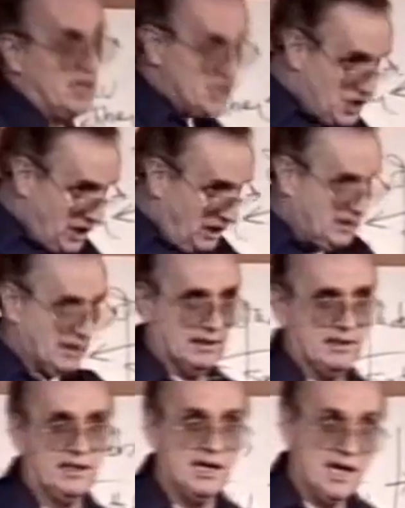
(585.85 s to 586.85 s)
She did
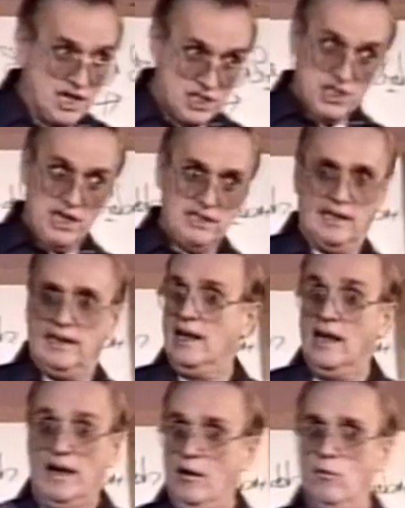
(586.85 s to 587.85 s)
it. She did it.
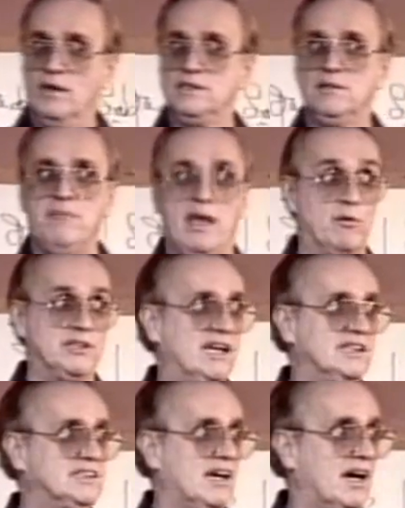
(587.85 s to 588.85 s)
It wasn't me. It
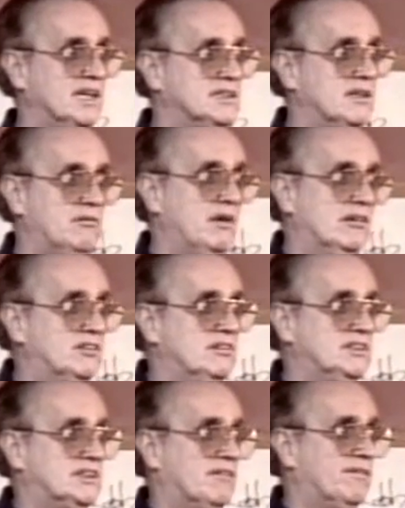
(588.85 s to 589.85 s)
wasn't us guys. We don't
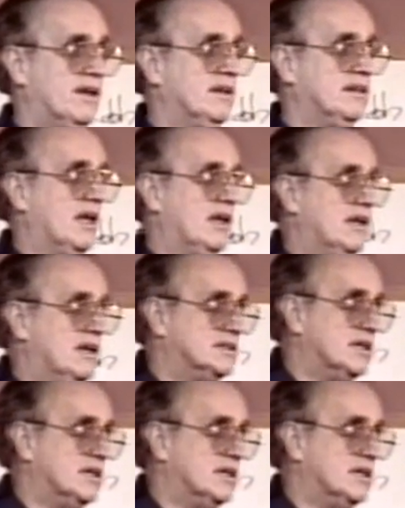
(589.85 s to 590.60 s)
do stuff like that.